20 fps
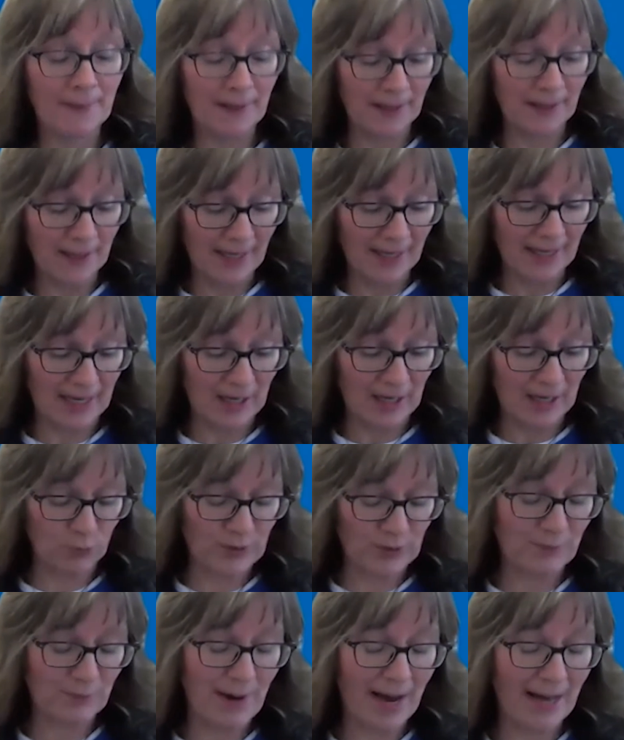and
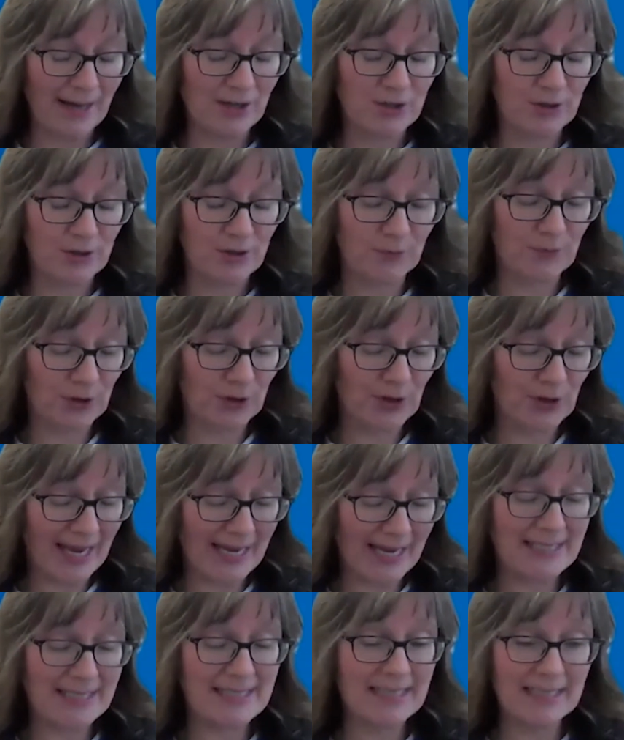we've monitored for
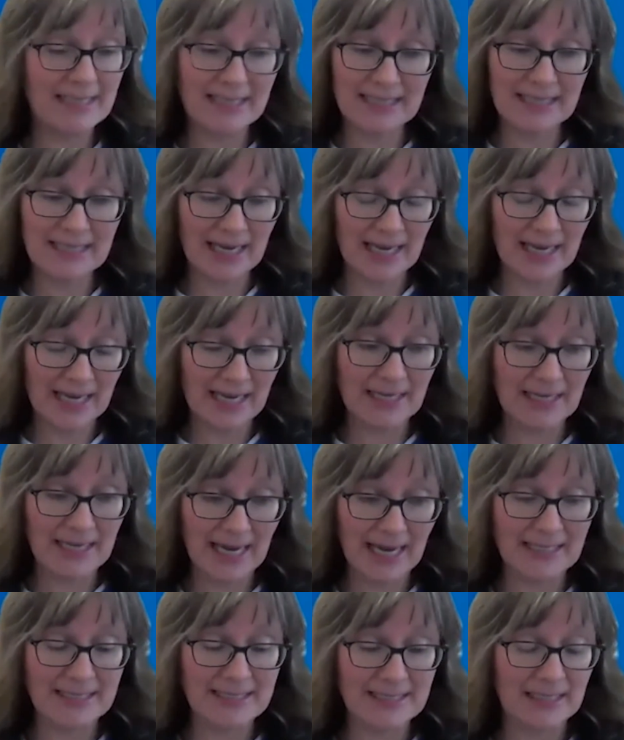18 and
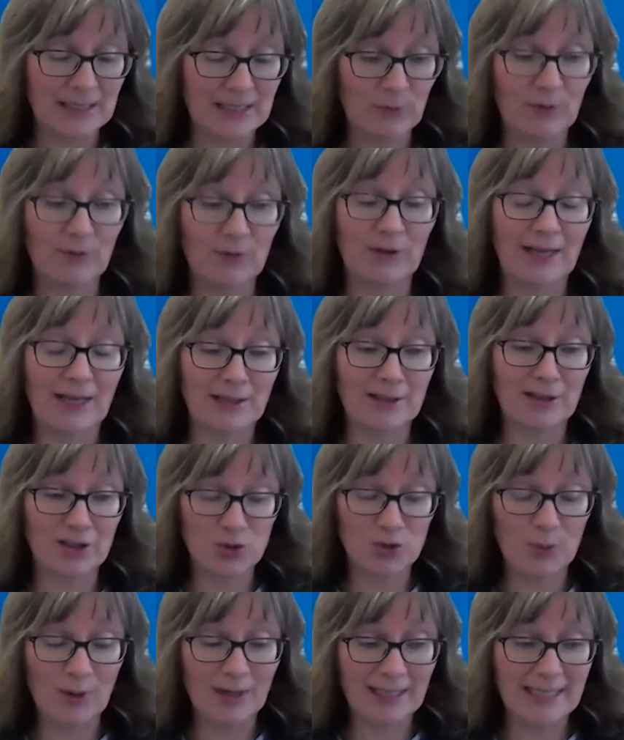19. We've collected our
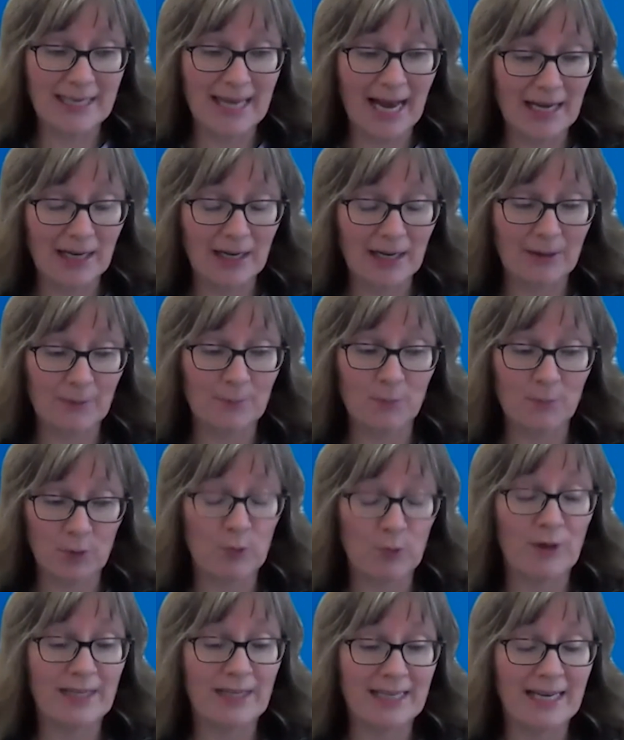20 data. We're
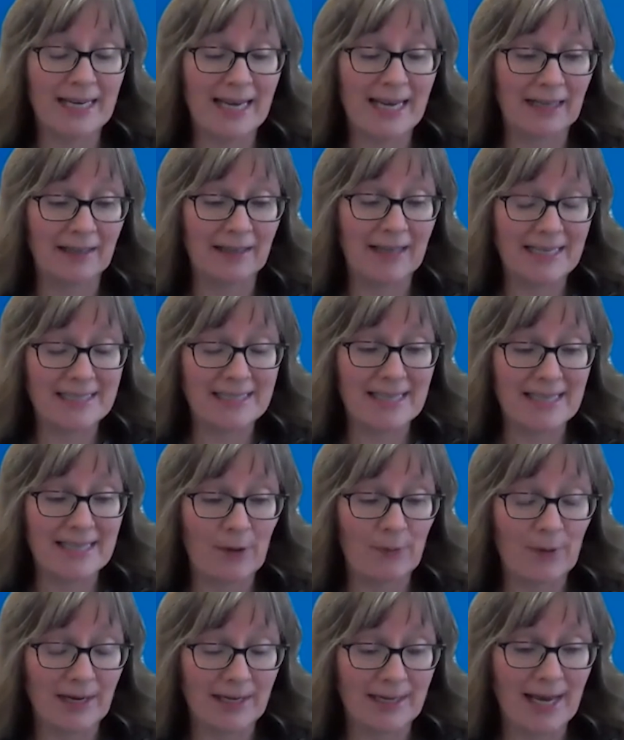working on analyzing that
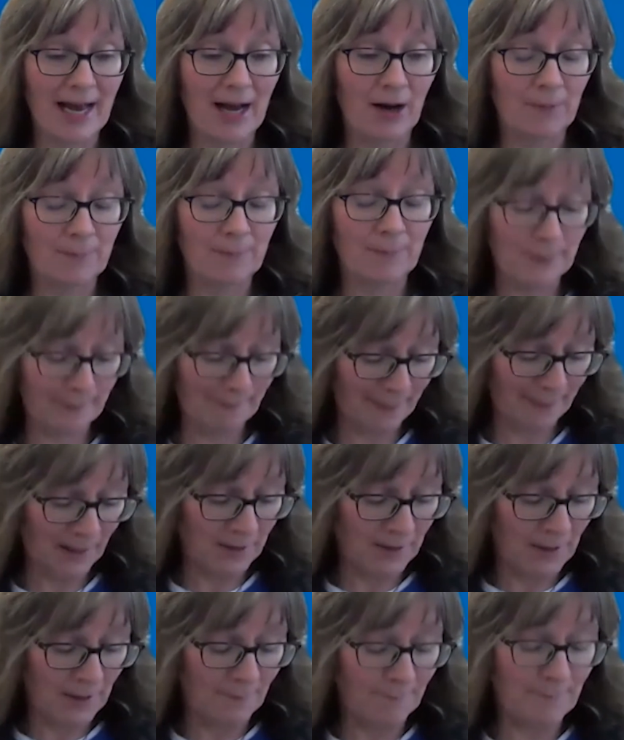right now.
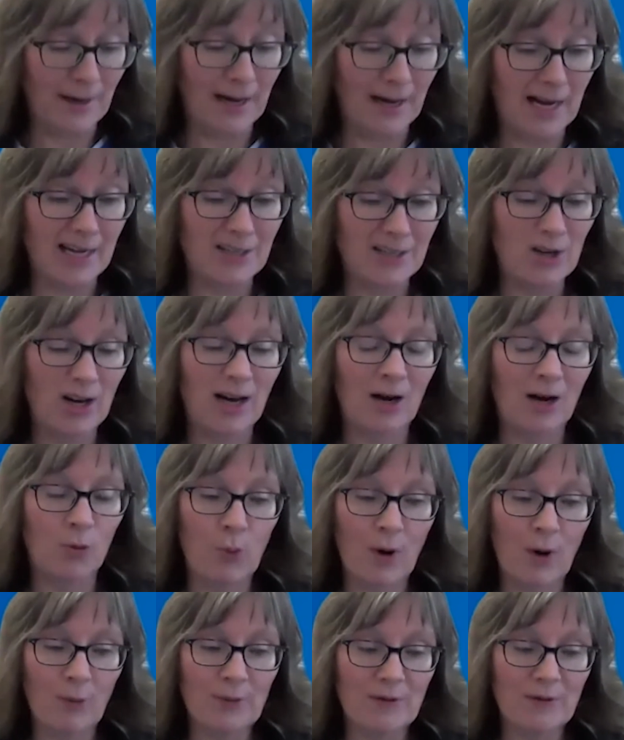But
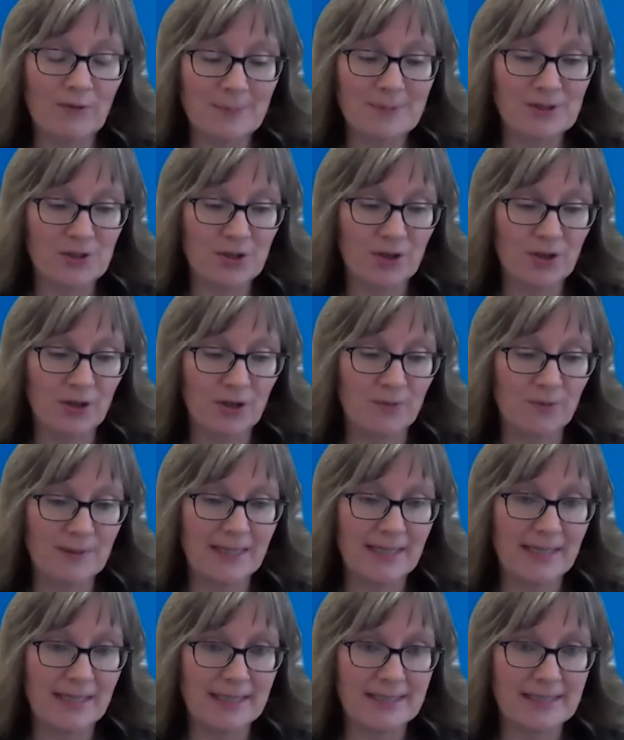what we've observed
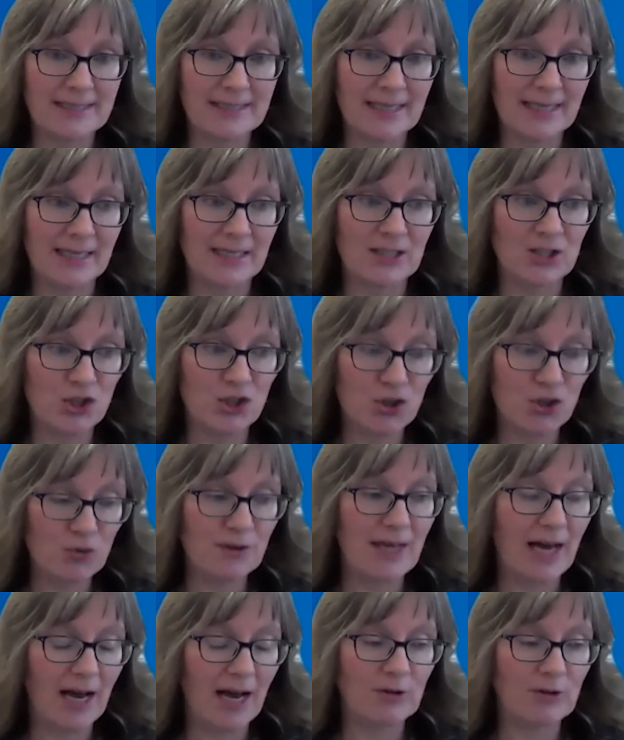is in
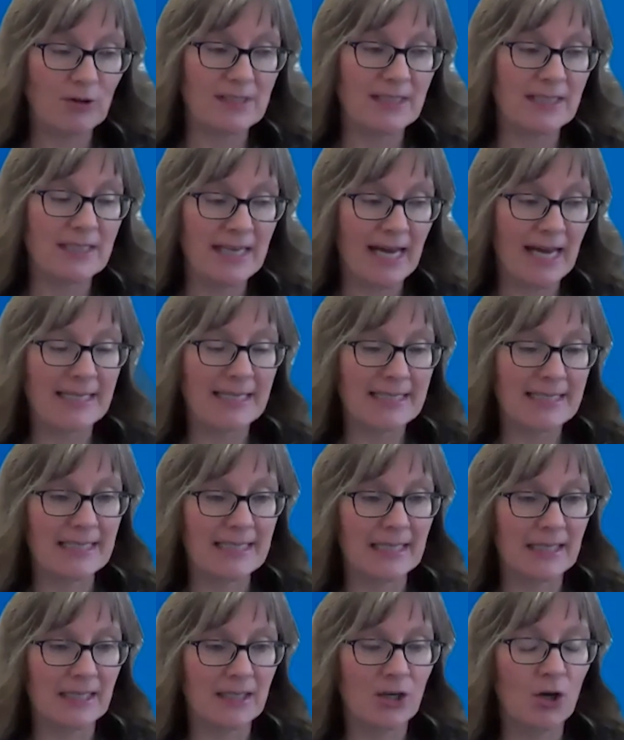
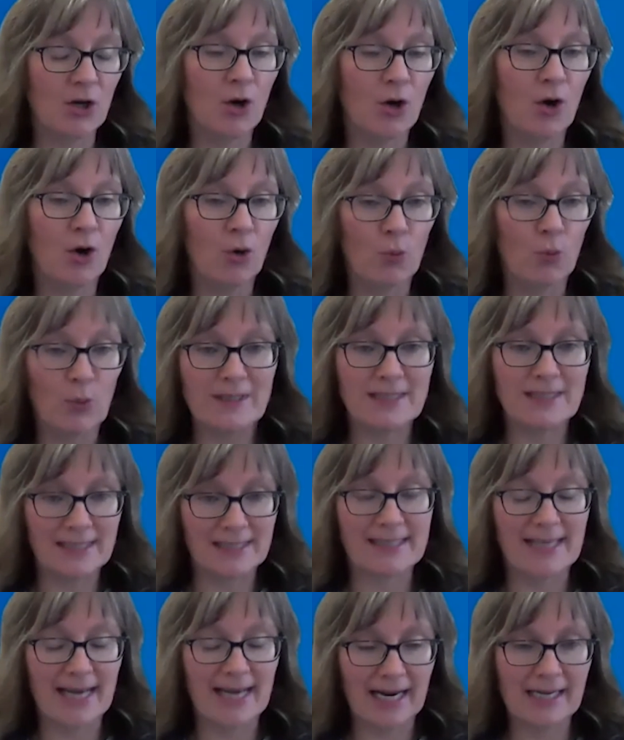2019 was the
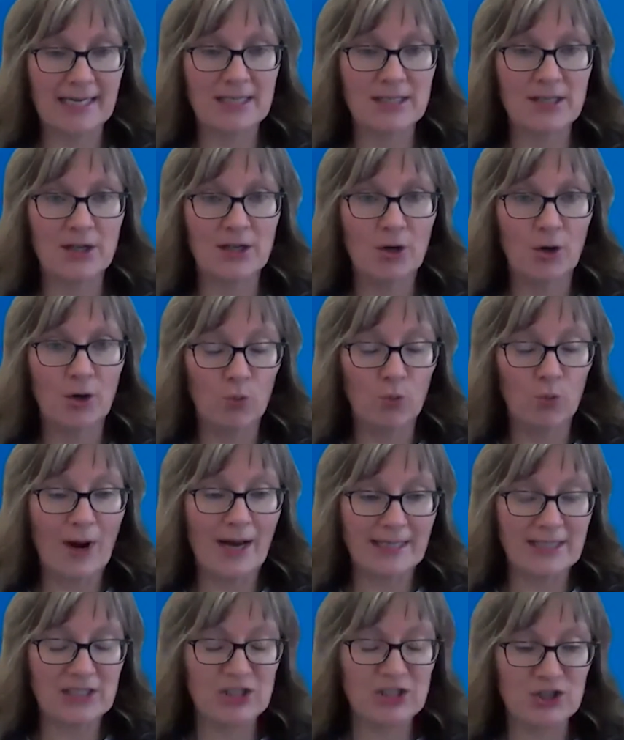second
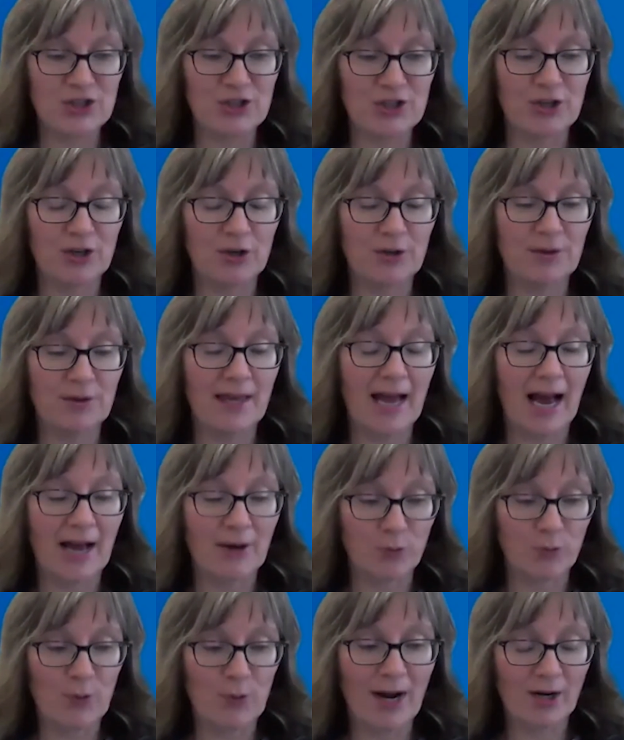wettest year on
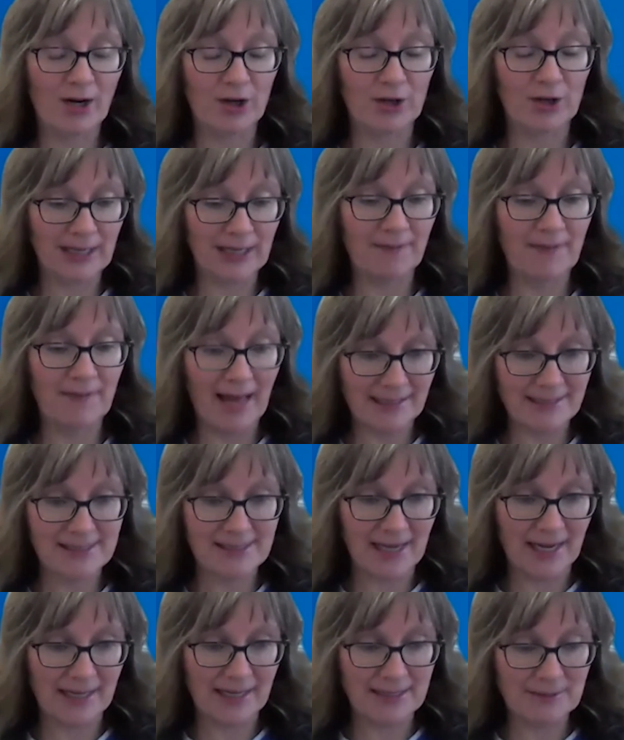record in that
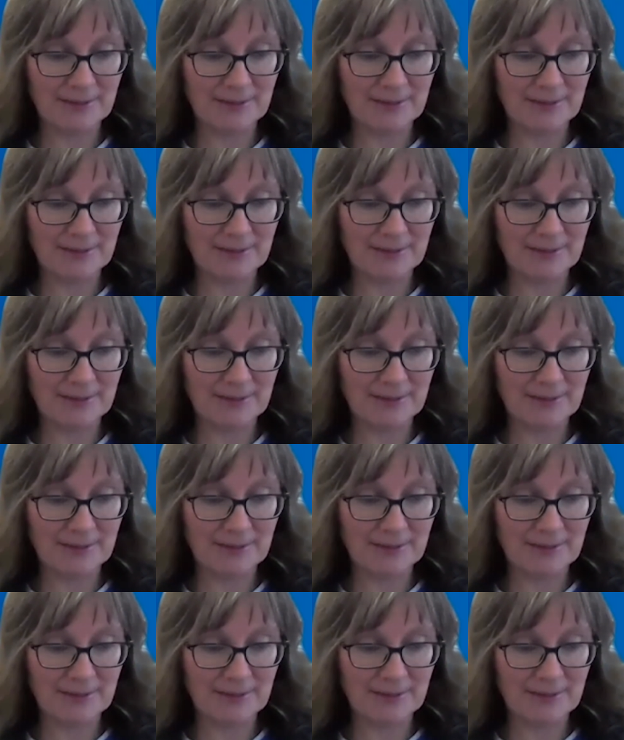site.